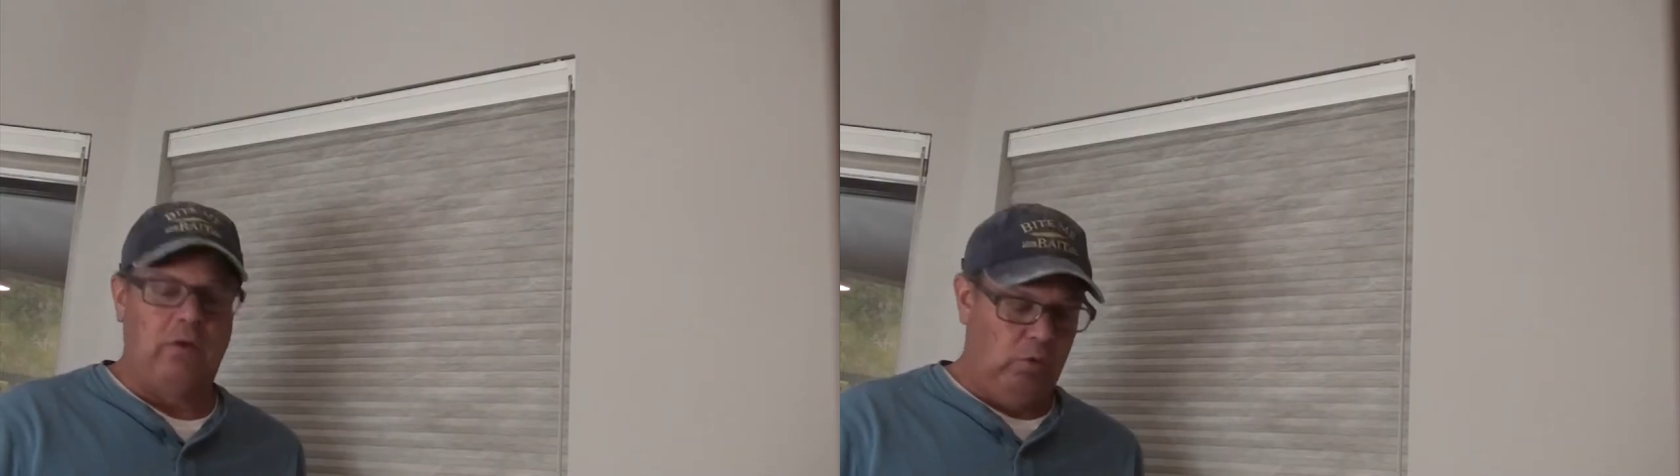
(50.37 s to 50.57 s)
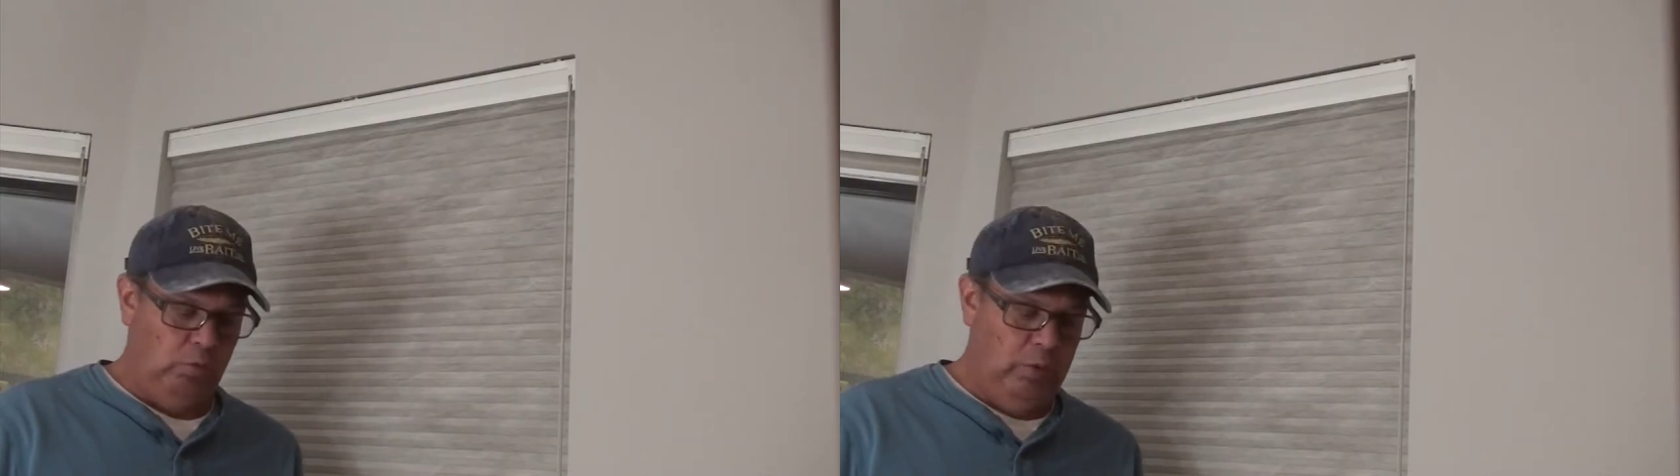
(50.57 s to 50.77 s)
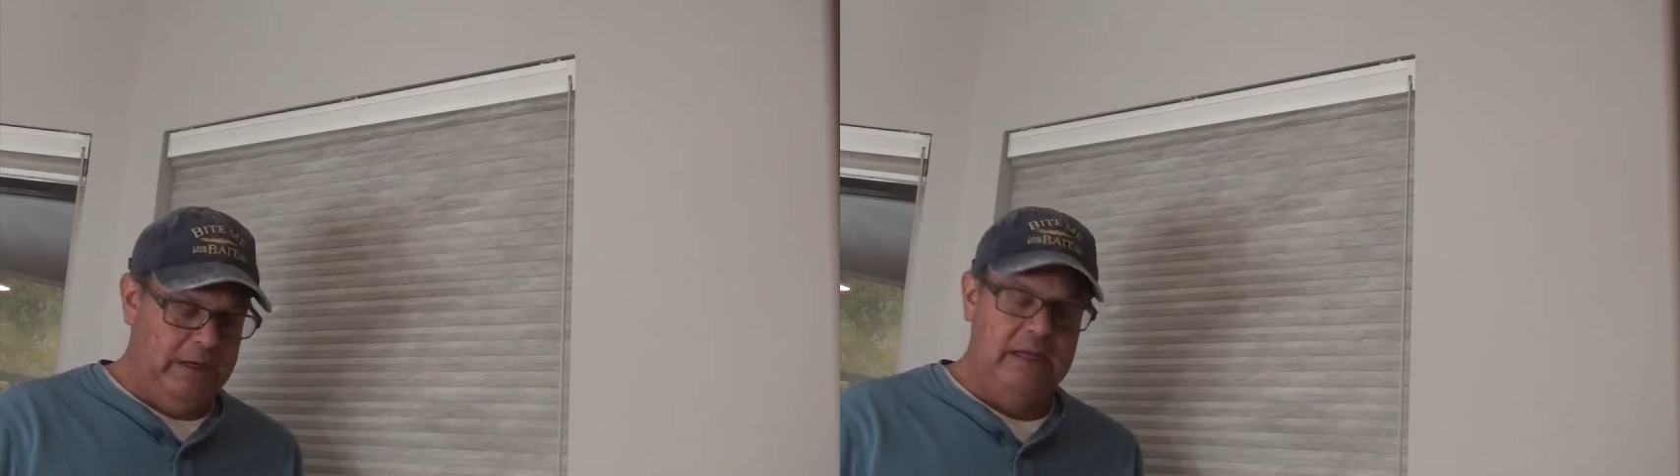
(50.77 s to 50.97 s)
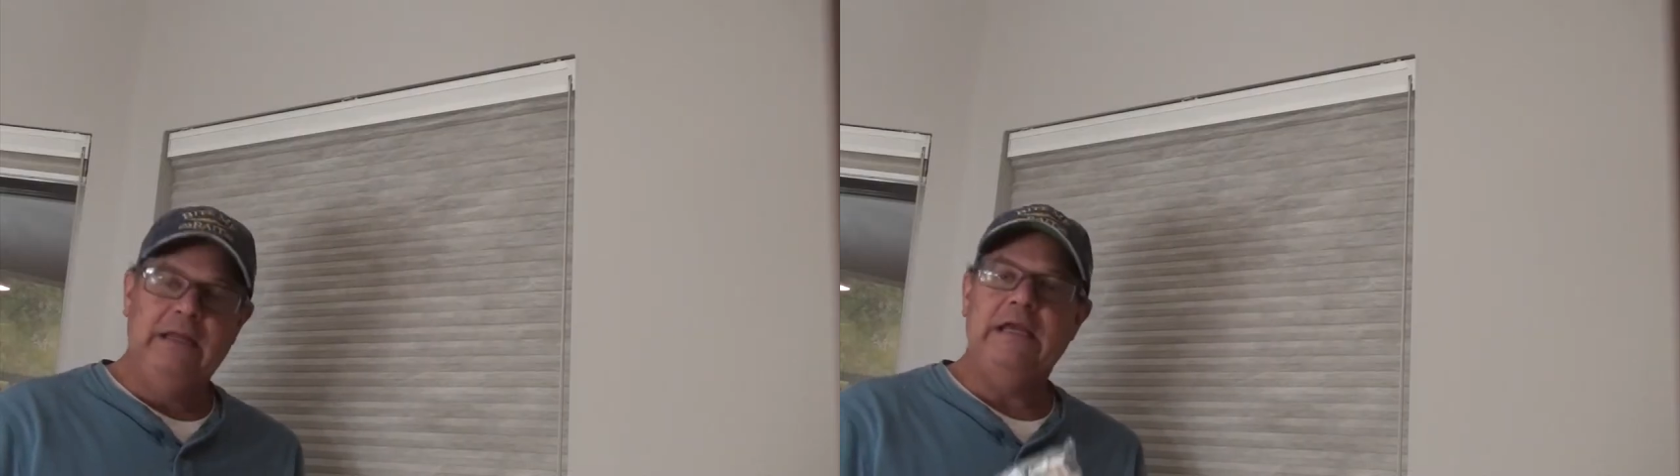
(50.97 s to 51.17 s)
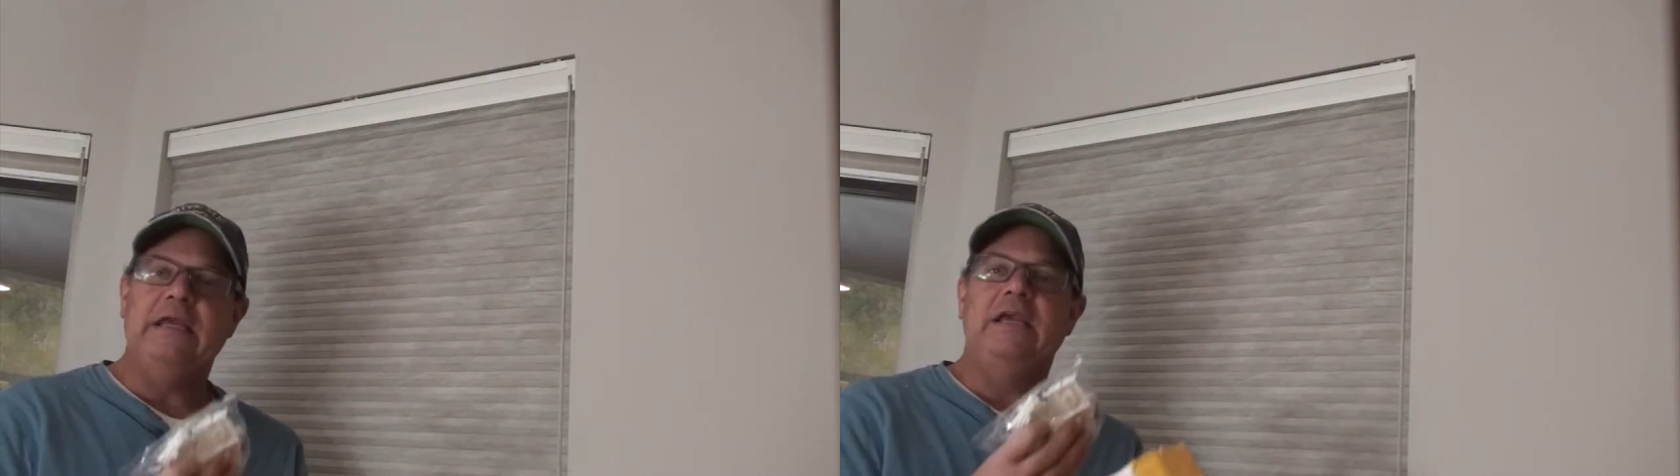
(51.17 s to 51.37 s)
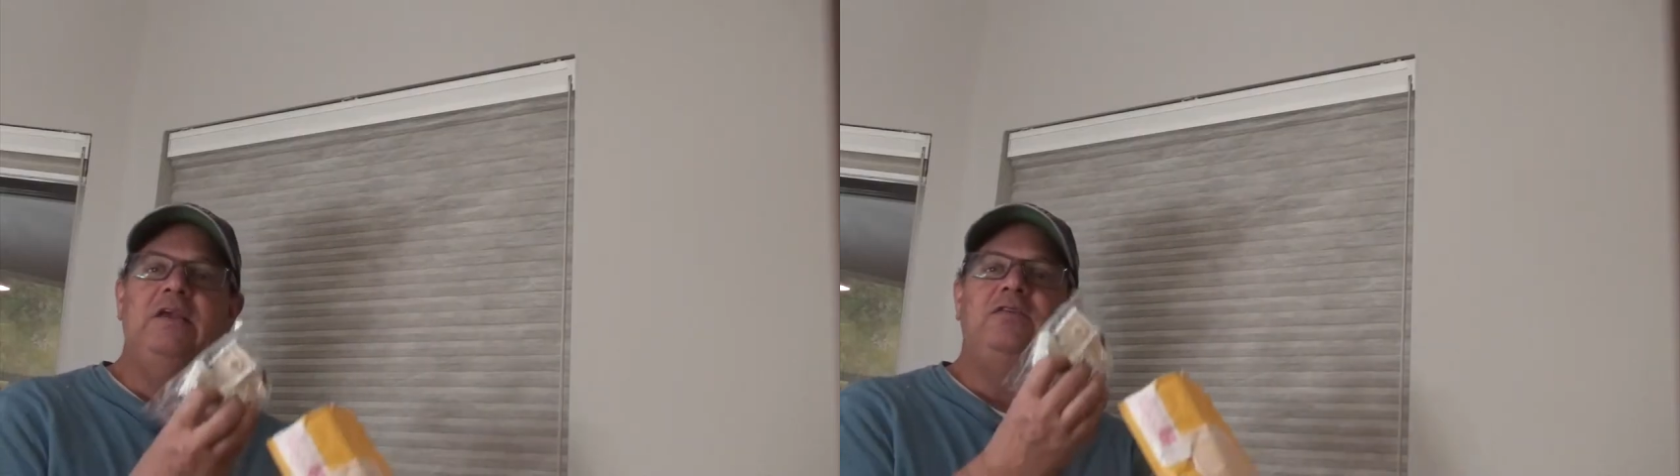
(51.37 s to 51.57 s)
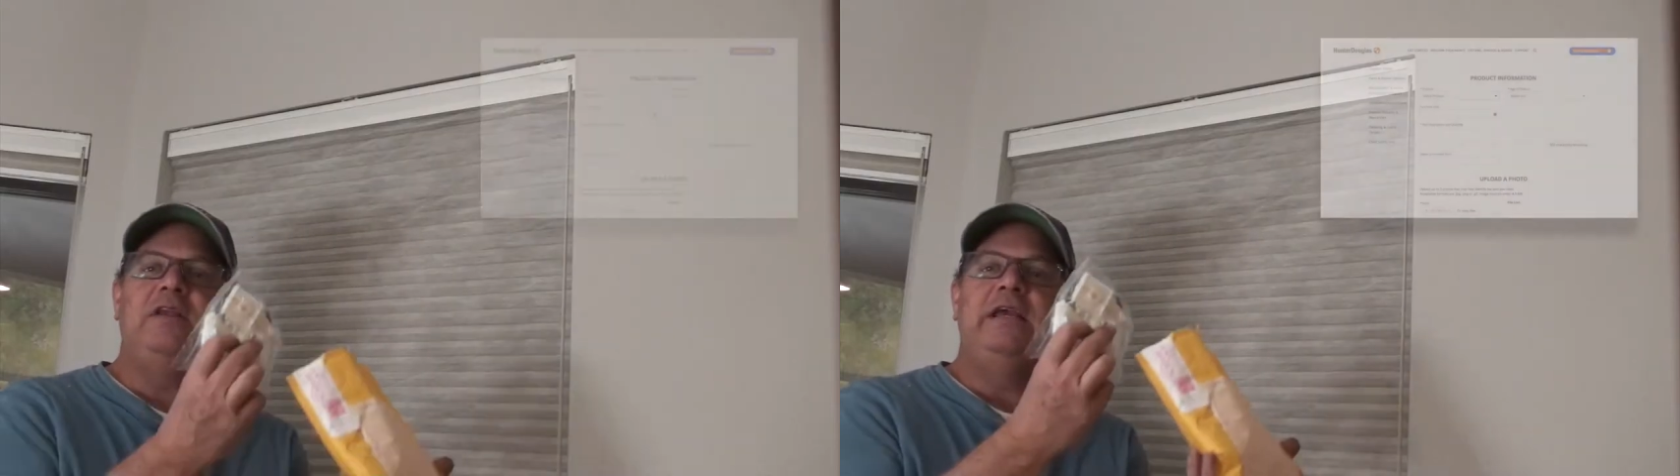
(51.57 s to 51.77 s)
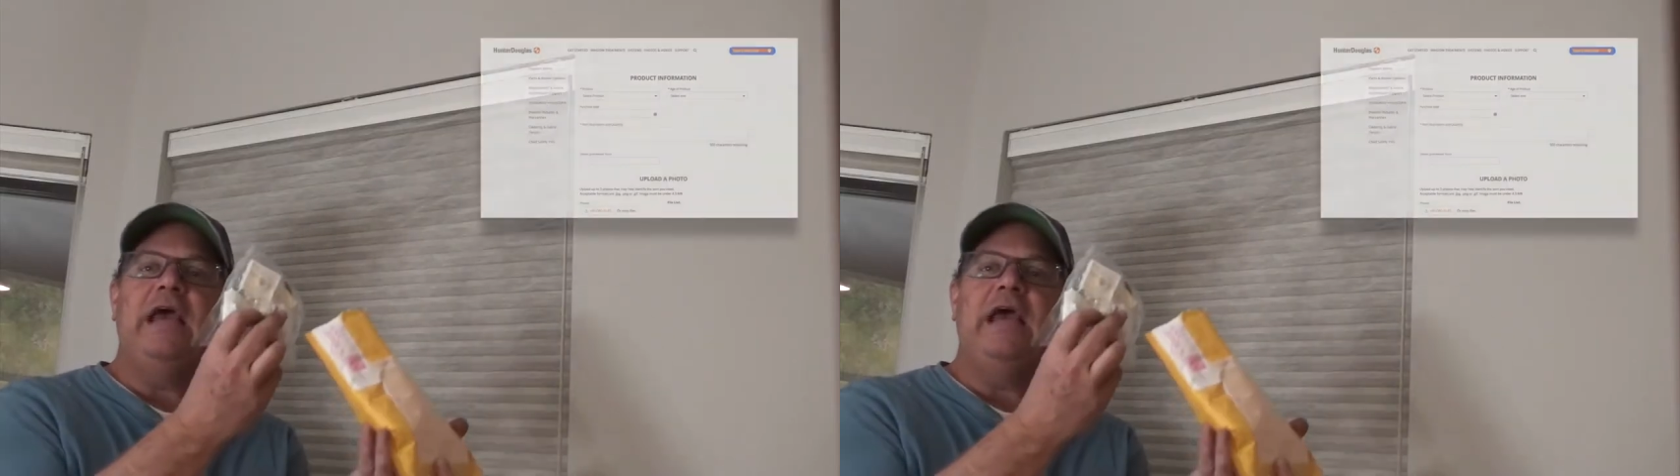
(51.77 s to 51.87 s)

they're really easy to